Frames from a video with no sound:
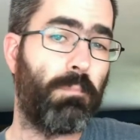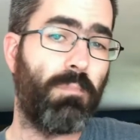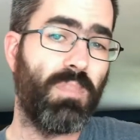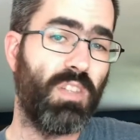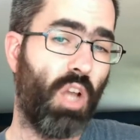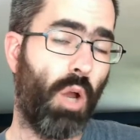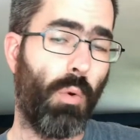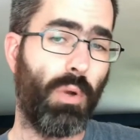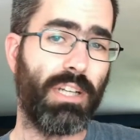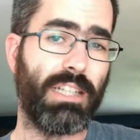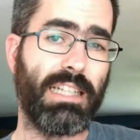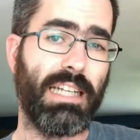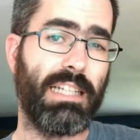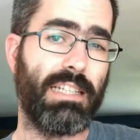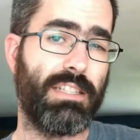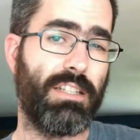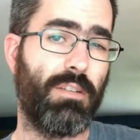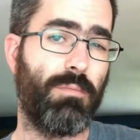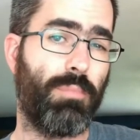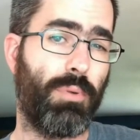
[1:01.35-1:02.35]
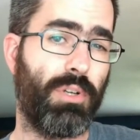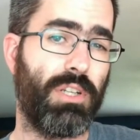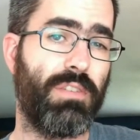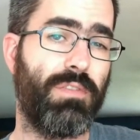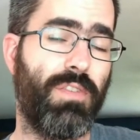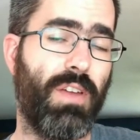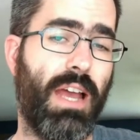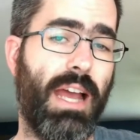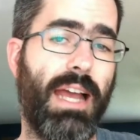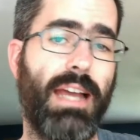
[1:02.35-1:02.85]
I want to get it done pretty
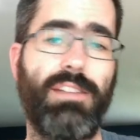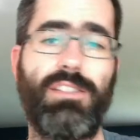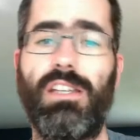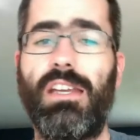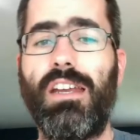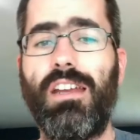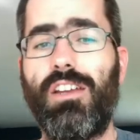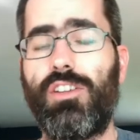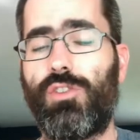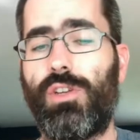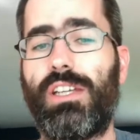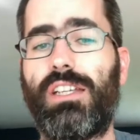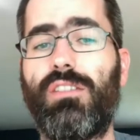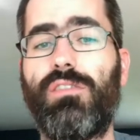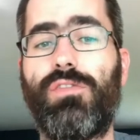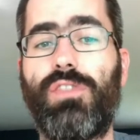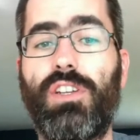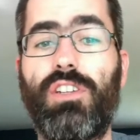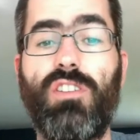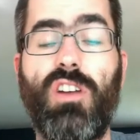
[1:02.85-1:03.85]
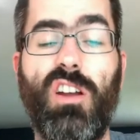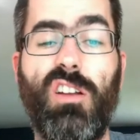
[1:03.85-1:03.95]
fast so I can figure out